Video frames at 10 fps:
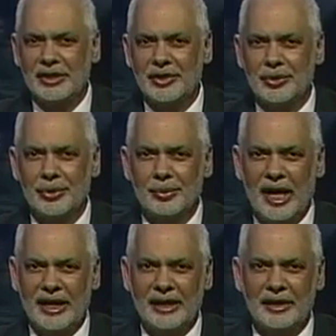and school
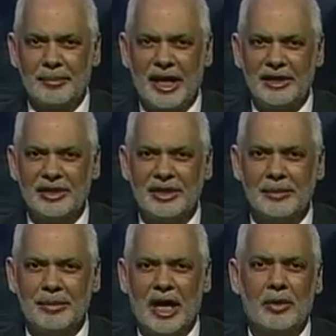ranking debates is the
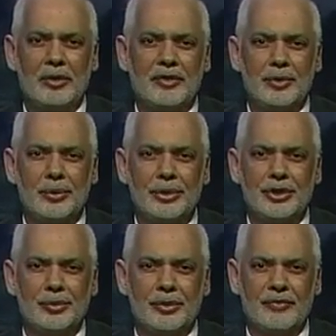power of schools
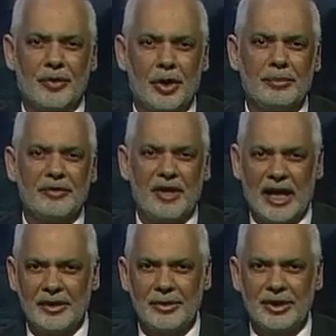to reform the
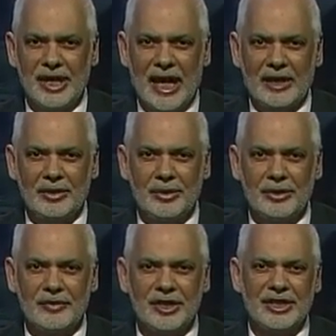values and attitudes
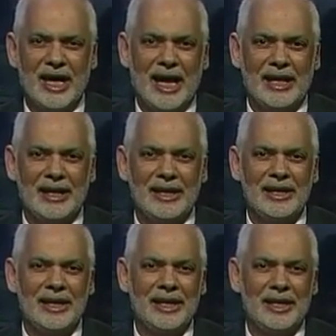of society.
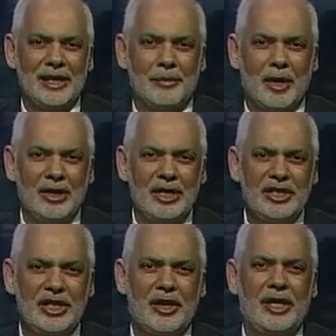Among
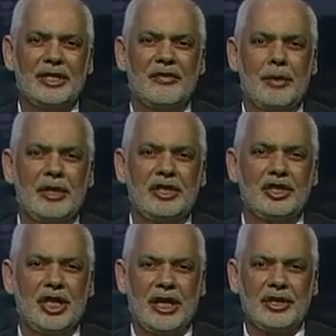these areas of imminent
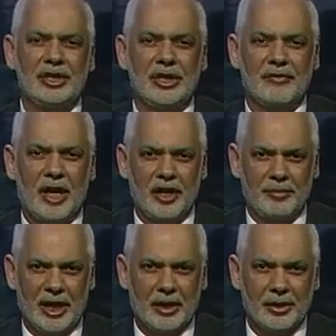change is
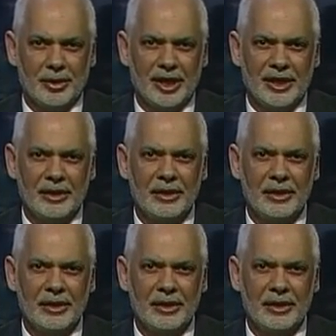environmental learning.